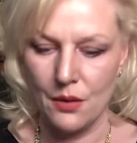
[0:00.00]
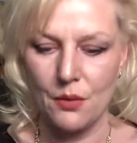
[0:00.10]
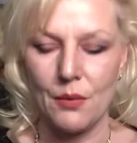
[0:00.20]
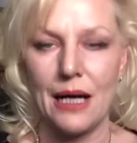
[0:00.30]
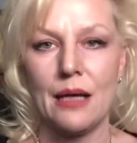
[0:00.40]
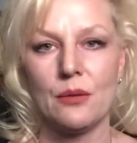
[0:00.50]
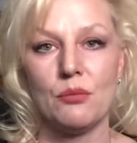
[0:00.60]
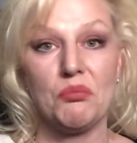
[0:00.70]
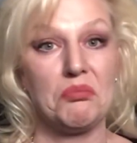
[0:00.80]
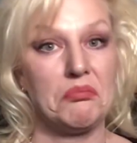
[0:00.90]
Wow.
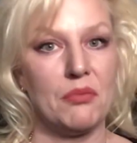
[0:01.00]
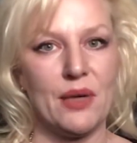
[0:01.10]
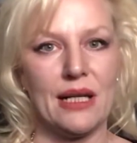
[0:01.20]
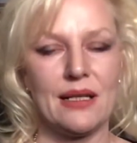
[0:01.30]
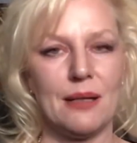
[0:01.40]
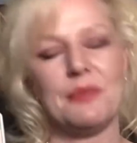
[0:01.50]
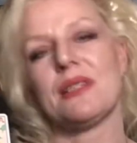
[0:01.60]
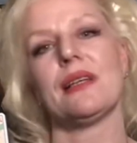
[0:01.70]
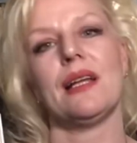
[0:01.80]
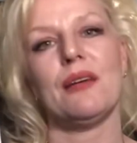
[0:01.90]
When it comes
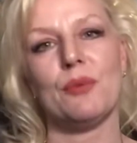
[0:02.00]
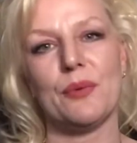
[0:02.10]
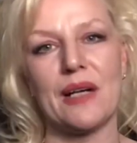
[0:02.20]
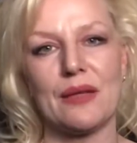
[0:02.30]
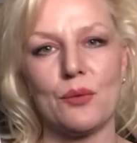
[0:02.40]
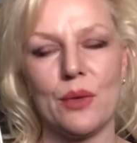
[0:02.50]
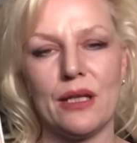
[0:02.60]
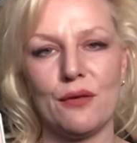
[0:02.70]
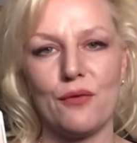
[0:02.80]
to love, we've got the Wheel of